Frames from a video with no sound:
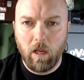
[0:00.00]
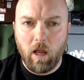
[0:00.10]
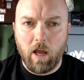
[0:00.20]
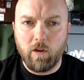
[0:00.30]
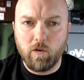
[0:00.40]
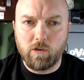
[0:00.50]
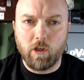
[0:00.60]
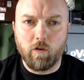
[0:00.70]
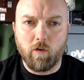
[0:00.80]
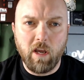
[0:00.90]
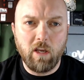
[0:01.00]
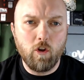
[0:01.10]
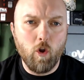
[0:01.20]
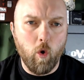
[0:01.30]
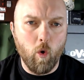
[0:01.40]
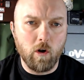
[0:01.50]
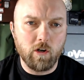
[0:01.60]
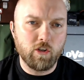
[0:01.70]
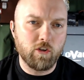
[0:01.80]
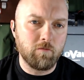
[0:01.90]
I use the Green Core
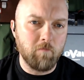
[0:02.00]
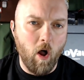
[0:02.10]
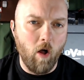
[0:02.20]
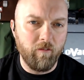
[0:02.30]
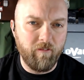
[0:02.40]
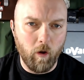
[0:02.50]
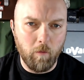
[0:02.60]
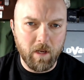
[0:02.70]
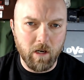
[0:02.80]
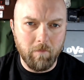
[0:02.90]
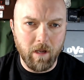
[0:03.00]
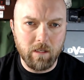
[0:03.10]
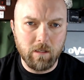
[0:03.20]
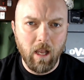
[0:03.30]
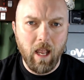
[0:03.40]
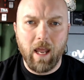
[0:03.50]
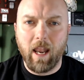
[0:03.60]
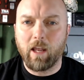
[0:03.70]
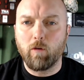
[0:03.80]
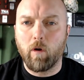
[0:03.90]
small foam earbuds, and I
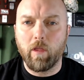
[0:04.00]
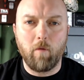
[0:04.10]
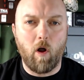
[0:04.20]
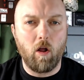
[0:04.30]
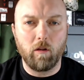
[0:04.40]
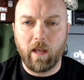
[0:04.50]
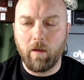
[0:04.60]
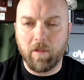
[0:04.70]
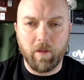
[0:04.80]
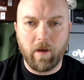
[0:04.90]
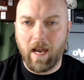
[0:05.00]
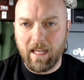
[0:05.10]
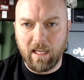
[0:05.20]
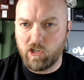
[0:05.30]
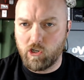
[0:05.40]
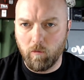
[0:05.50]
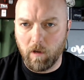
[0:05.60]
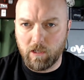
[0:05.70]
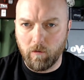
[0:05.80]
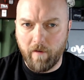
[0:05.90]
can wear them all day without any issue
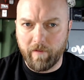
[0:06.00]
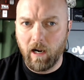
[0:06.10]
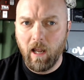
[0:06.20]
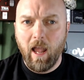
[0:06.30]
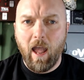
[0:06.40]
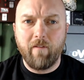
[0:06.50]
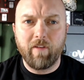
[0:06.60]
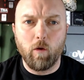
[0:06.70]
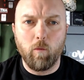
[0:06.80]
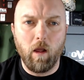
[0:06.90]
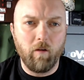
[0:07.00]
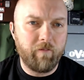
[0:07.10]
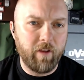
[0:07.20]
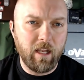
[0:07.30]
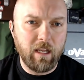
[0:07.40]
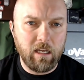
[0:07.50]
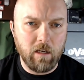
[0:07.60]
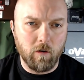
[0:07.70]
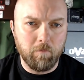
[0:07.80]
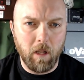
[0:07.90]
whatsoever. Having a well-fitting
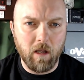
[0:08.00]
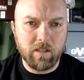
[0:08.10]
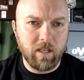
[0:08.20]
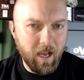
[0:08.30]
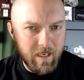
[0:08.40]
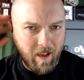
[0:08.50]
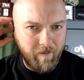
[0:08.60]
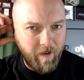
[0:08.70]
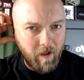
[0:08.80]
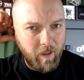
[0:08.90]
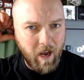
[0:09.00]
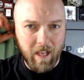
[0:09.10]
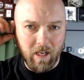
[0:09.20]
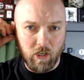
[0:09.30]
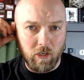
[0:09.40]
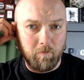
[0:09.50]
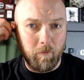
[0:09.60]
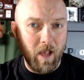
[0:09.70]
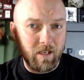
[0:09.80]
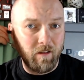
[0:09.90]
earplug size, I found that I can just
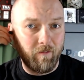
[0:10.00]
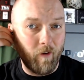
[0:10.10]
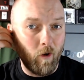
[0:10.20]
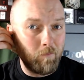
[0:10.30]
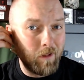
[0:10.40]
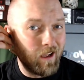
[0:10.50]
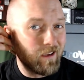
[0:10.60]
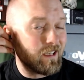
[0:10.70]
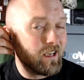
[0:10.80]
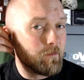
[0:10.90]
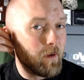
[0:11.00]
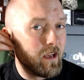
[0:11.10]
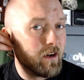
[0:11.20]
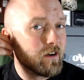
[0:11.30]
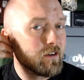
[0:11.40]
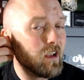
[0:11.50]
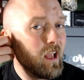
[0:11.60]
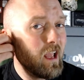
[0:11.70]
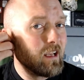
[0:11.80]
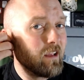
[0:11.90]
press the foam plugs into my ears,
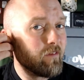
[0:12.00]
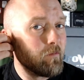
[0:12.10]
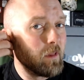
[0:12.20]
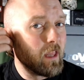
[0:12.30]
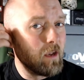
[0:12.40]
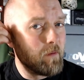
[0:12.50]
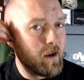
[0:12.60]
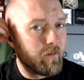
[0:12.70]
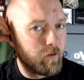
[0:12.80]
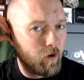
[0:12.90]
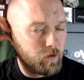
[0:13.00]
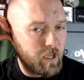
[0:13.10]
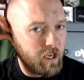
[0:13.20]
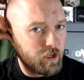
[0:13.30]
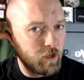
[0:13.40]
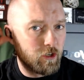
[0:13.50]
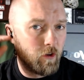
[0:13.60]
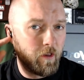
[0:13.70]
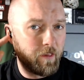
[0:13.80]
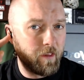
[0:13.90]
give them a little bit of a rotation
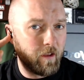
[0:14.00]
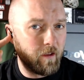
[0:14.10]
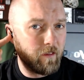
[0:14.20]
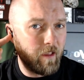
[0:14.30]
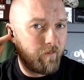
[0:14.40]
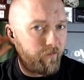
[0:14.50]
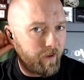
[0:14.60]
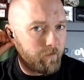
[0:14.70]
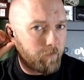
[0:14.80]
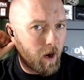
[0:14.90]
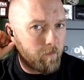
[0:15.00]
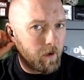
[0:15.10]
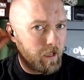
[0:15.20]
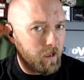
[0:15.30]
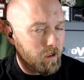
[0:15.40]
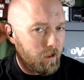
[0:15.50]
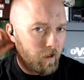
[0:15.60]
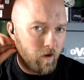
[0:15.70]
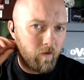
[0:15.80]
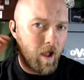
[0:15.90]
so that they fit properly,
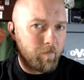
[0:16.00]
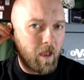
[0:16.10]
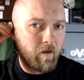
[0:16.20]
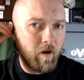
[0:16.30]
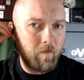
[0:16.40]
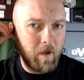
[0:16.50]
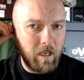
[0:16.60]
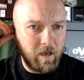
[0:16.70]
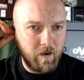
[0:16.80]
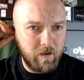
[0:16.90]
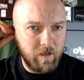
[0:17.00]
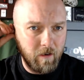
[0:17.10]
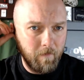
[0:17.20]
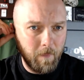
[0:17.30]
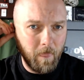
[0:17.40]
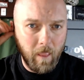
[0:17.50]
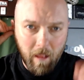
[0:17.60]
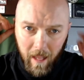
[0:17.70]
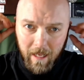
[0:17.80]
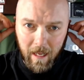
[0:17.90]
wrap that around my ears,
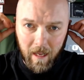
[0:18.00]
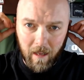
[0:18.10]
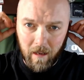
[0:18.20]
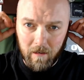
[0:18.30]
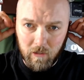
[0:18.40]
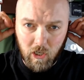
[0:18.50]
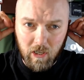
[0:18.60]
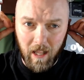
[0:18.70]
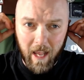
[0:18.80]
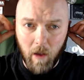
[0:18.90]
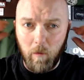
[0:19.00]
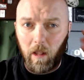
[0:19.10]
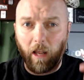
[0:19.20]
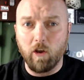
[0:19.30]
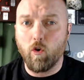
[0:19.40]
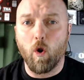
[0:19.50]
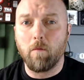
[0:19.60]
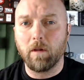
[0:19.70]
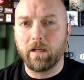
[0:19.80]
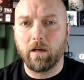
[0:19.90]
just like I would like a
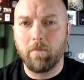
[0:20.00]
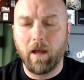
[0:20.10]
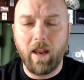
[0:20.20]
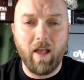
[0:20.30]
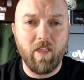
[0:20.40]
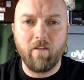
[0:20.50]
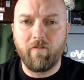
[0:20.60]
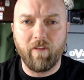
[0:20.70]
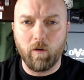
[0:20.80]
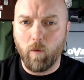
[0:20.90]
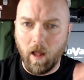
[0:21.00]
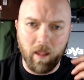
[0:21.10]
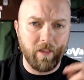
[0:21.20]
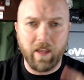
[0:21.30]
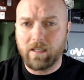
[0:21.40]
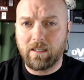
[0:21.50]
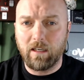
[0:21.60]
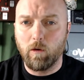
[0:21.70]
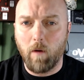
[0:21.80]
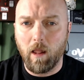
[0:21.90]
normal earbud, and they fit well and they
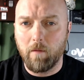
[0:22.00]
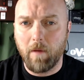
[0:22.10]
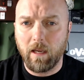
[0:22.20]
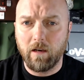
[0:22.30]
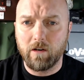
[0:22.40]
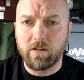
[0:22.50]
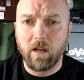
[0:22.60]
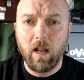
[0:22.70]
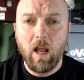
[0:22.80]
seal well in my ears.